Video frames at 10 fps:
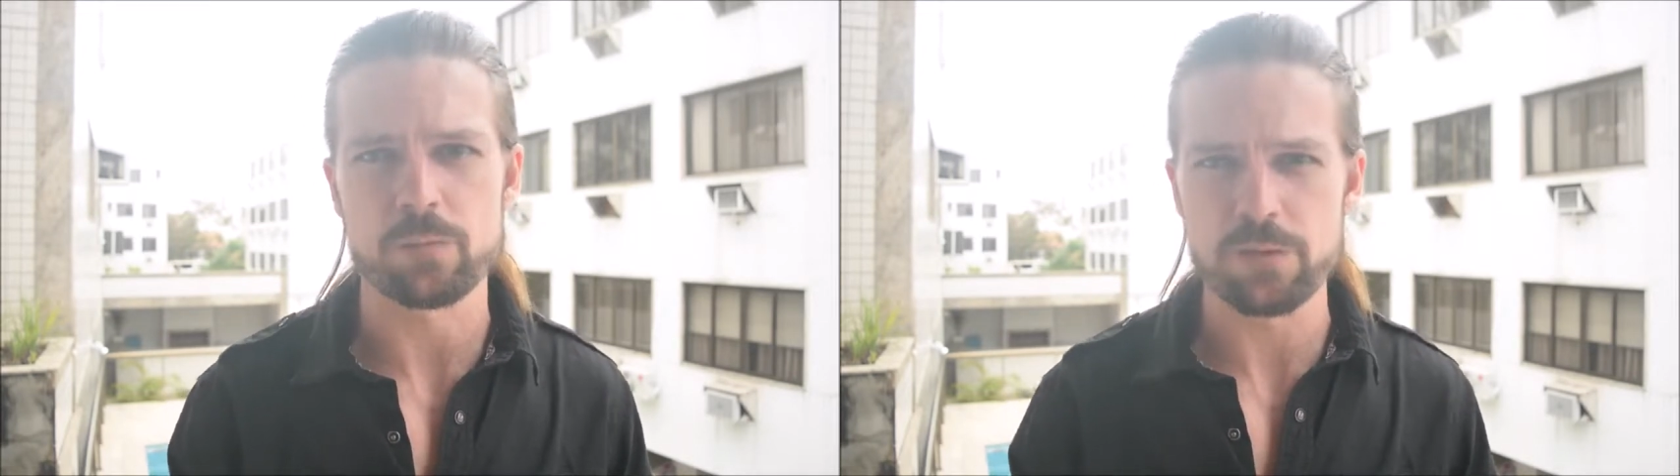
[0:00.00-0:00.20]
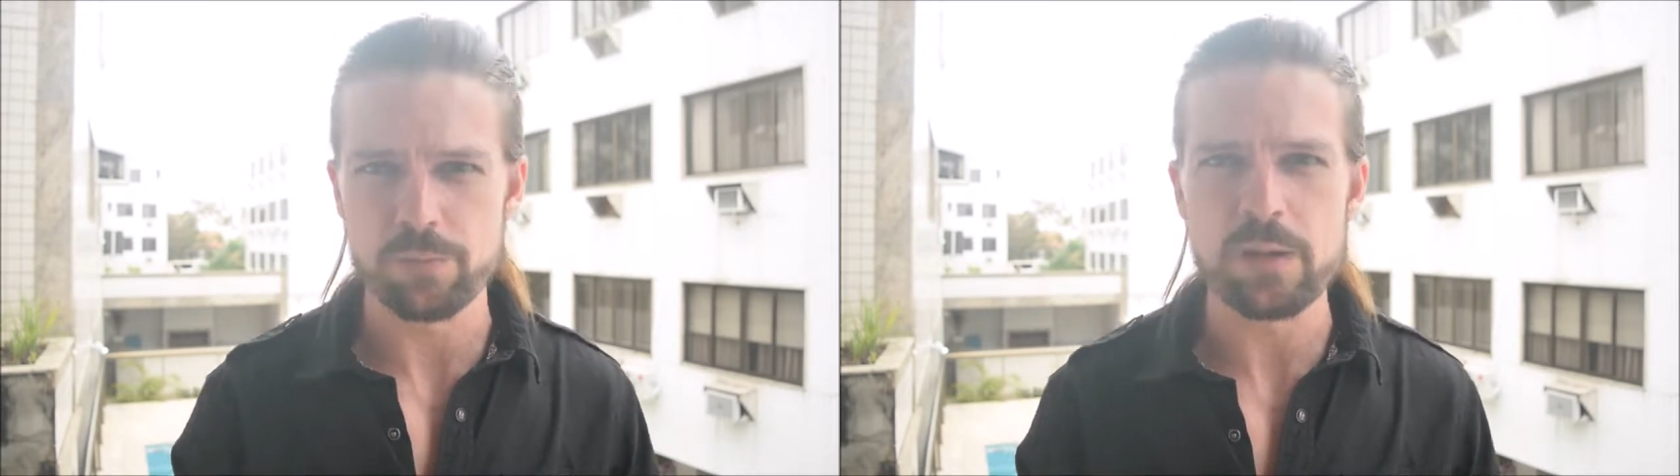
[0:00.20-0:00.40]

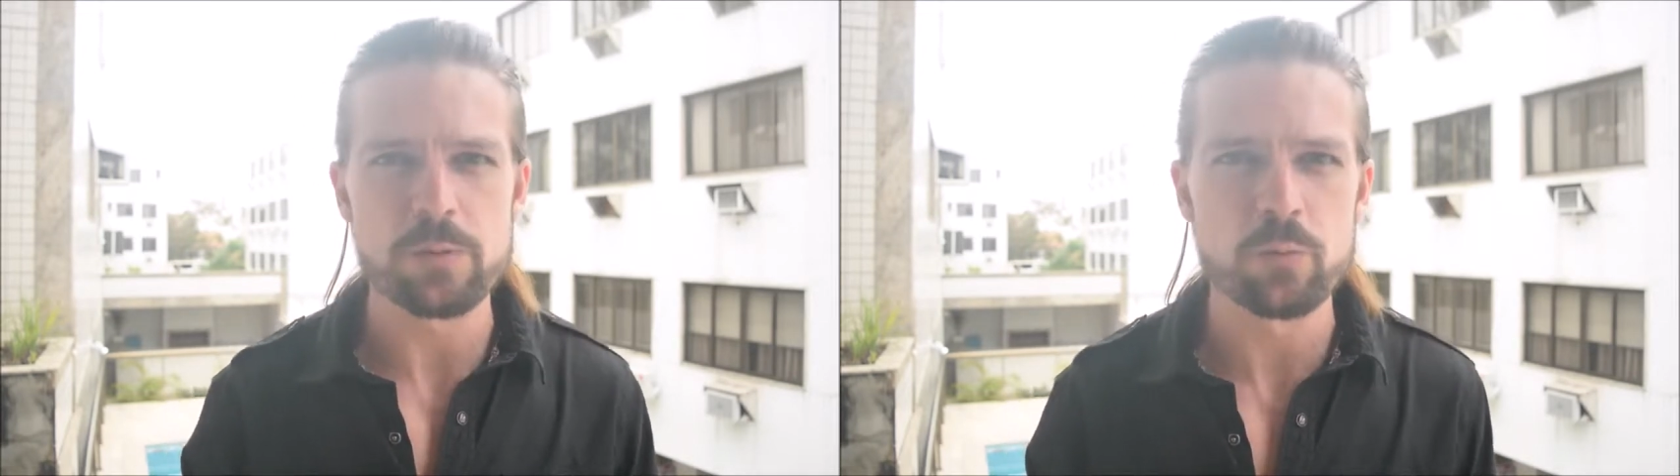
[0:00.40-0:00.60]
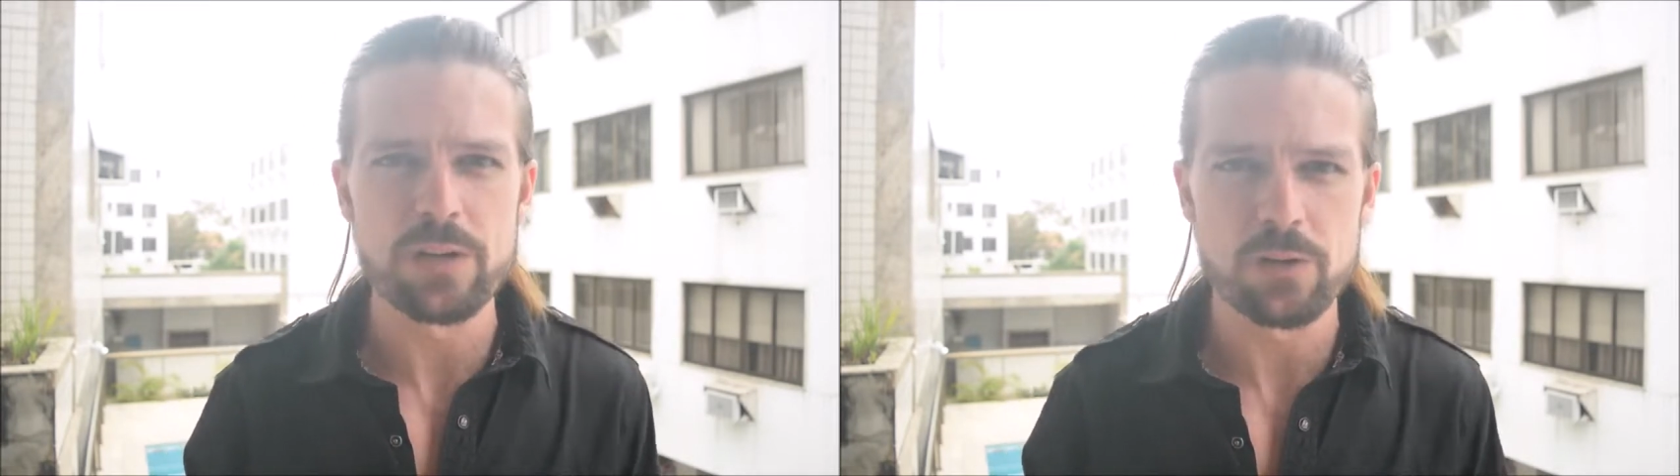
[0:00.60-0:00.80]
which may
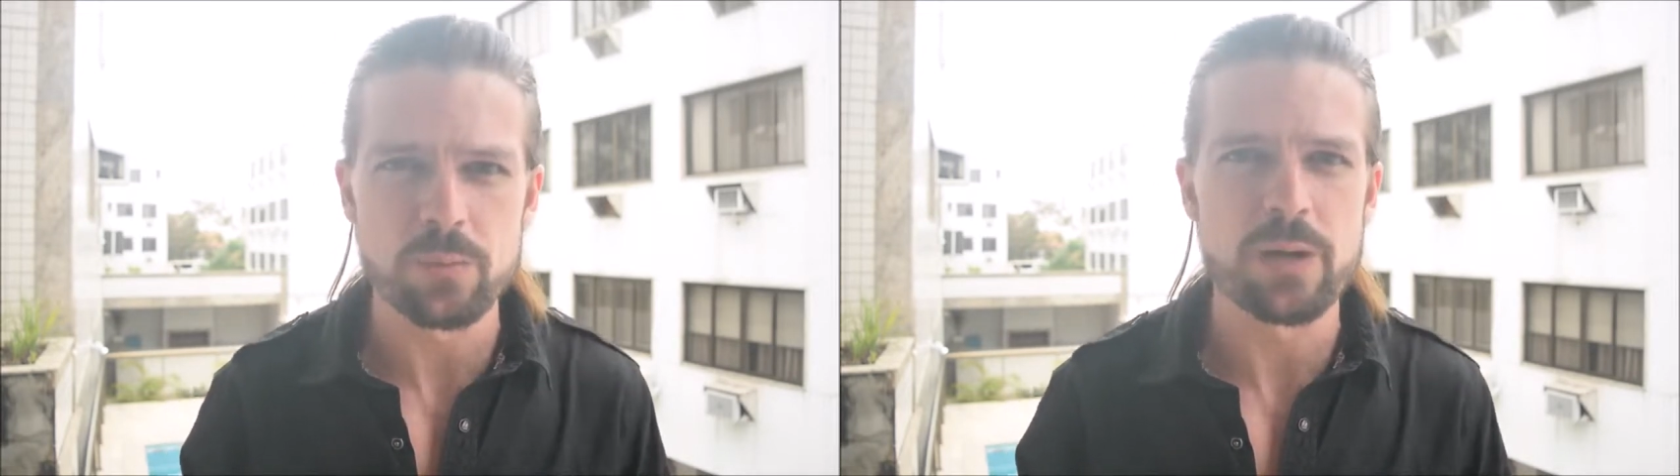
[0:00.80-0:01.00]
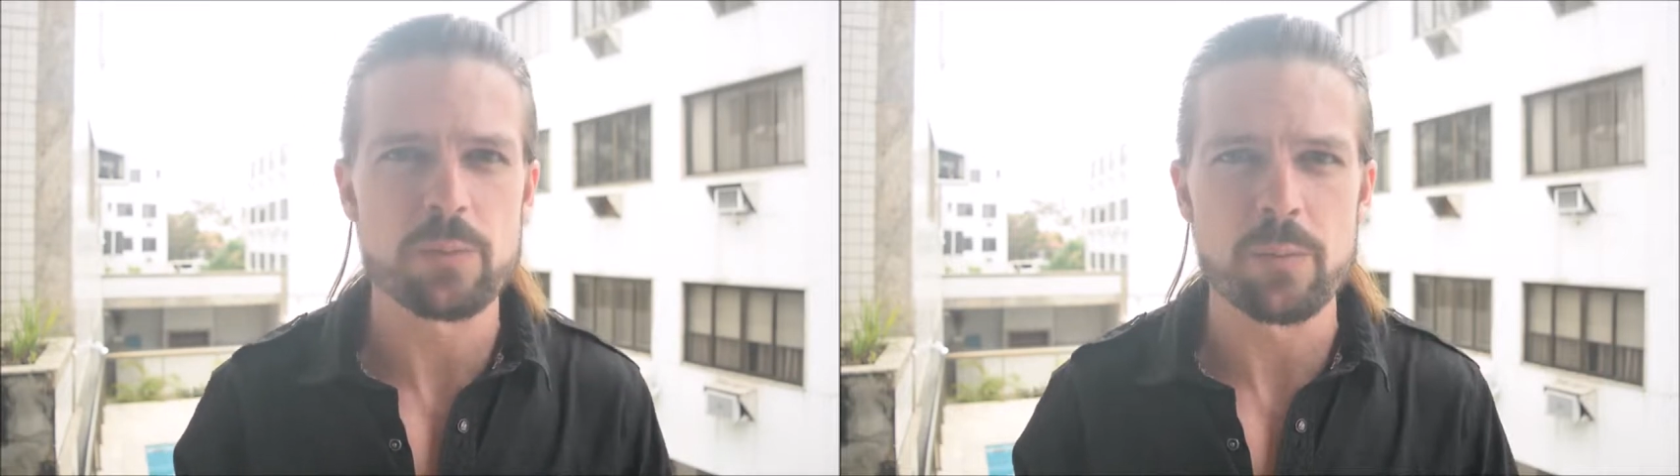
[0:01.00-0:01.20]
be real or
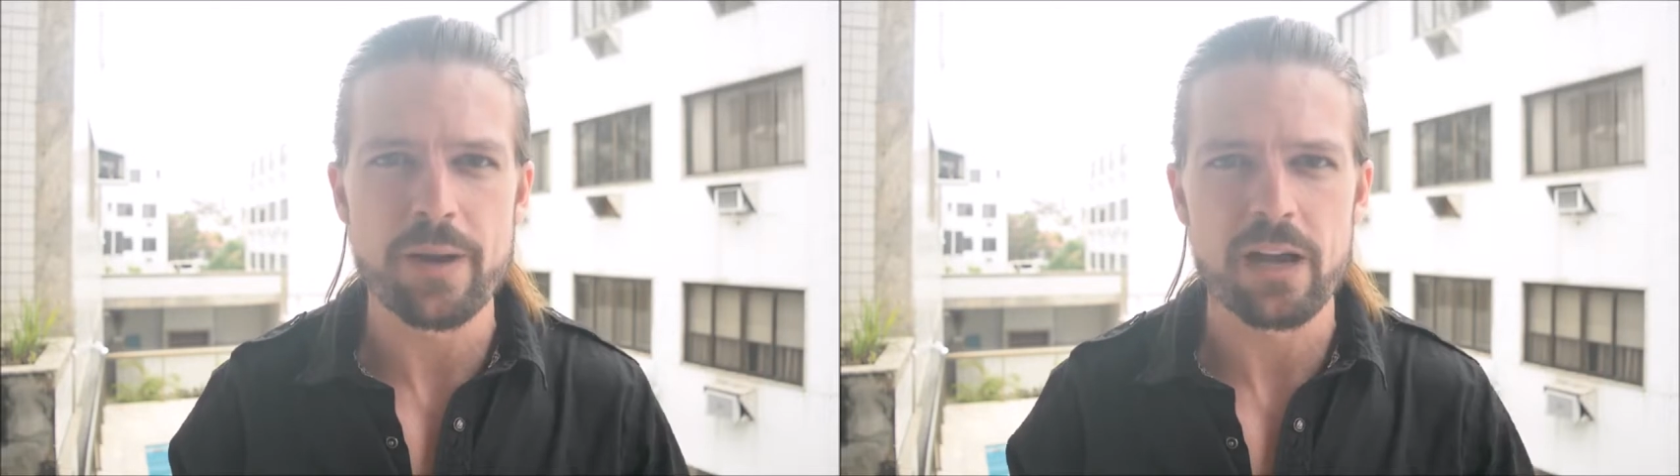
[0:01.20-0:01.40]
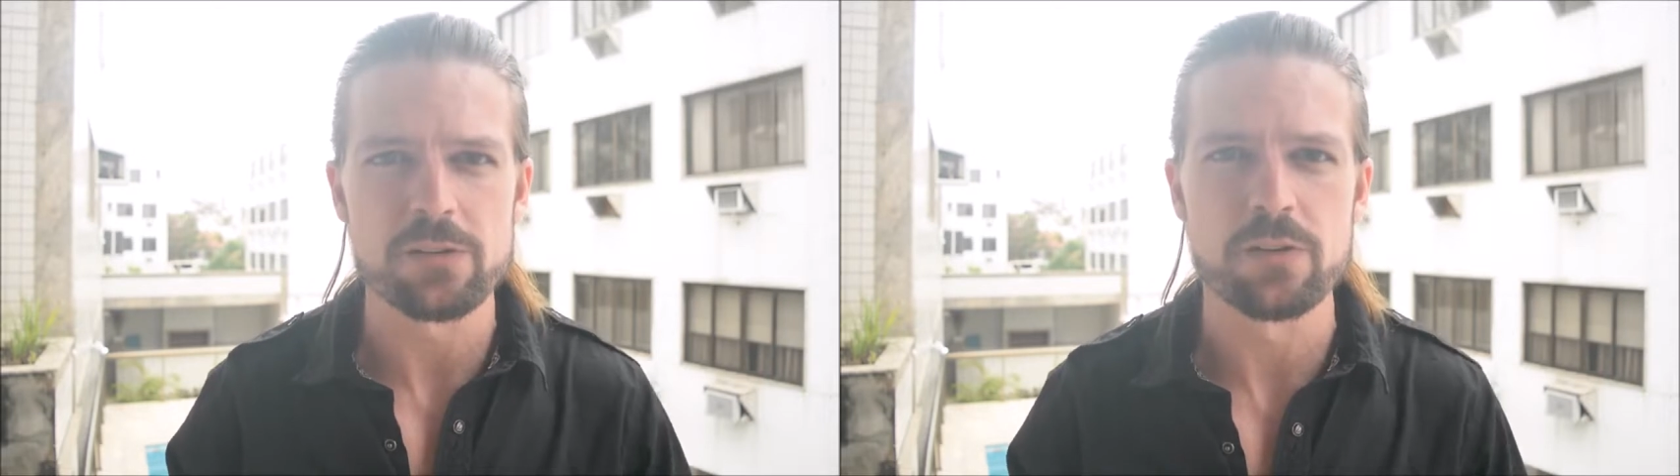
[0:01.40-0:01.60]
may be
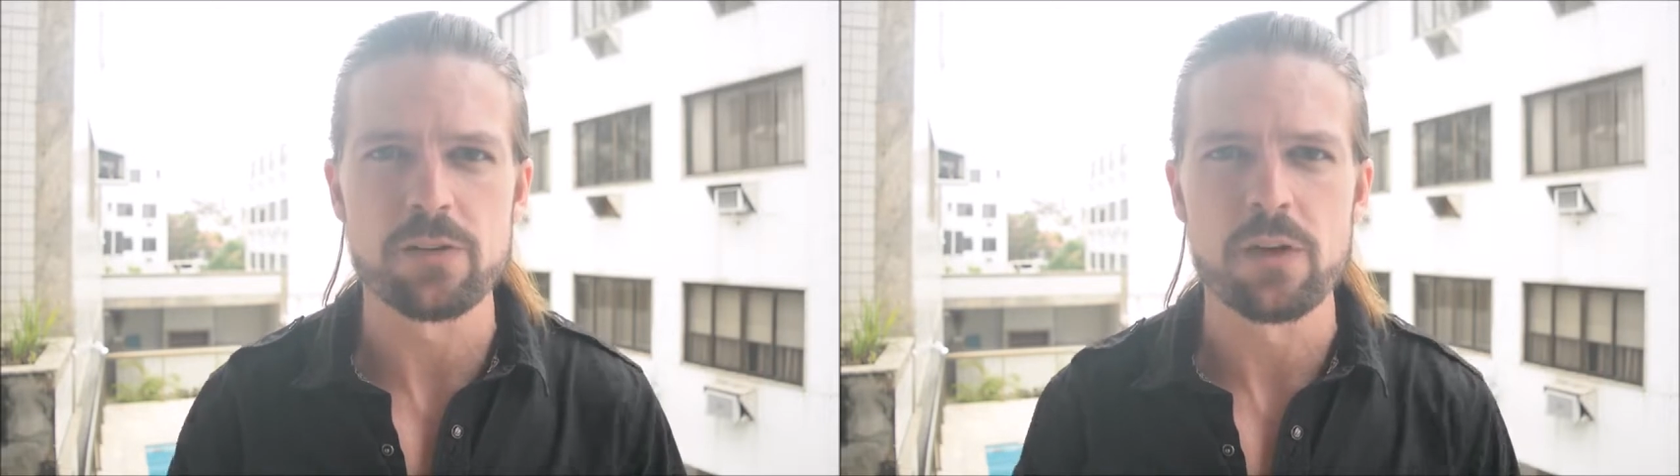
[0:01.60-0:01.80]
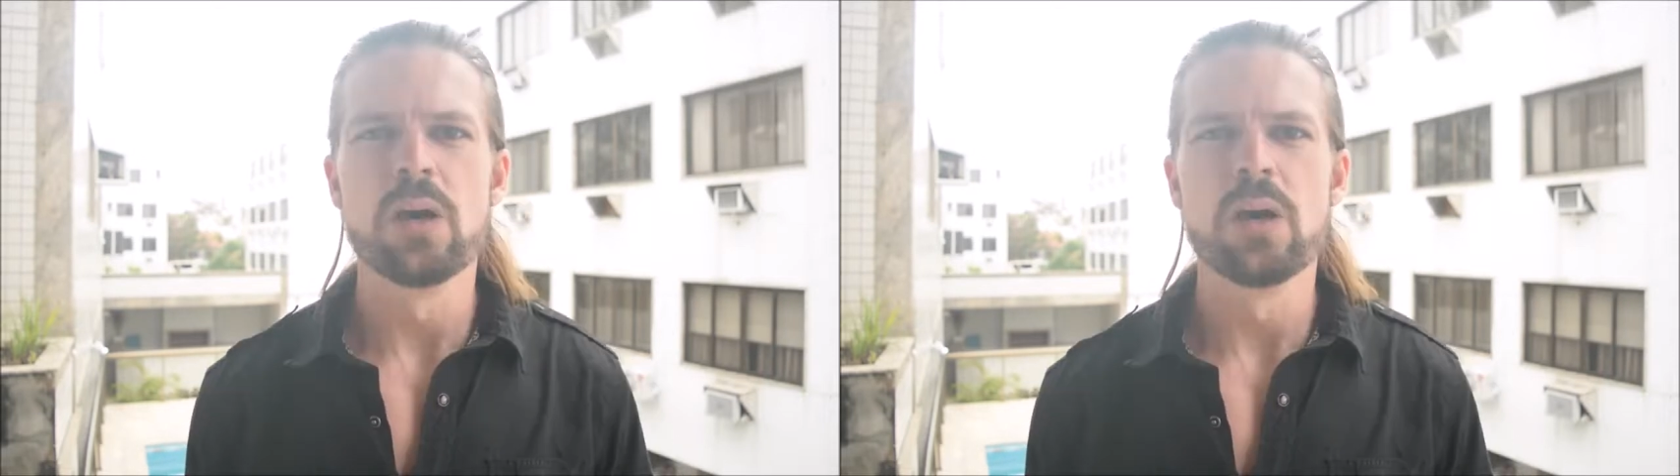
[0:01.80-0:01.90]
imagined.